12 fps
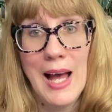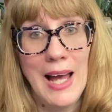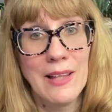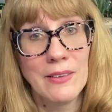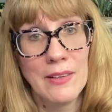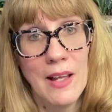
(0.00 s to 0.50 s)

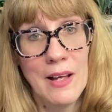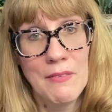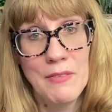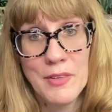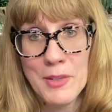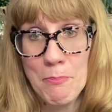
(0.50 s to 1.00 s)
I love
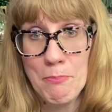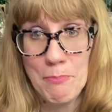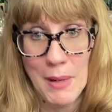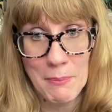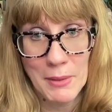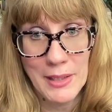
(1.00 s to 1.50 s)
the
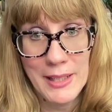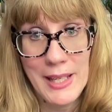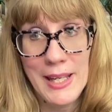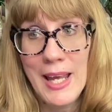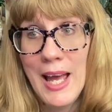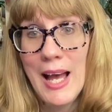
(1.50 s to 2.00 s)

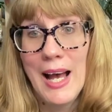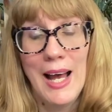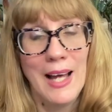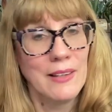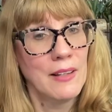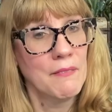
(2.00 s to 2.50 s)
bubbly.
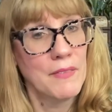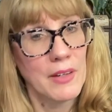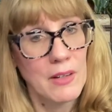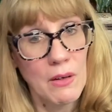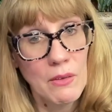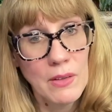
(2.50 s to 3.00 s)
I love the
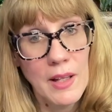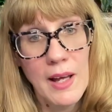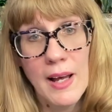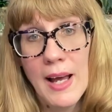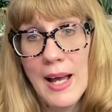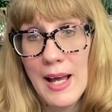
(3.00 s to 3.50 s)

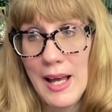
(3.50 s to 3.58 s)
cola.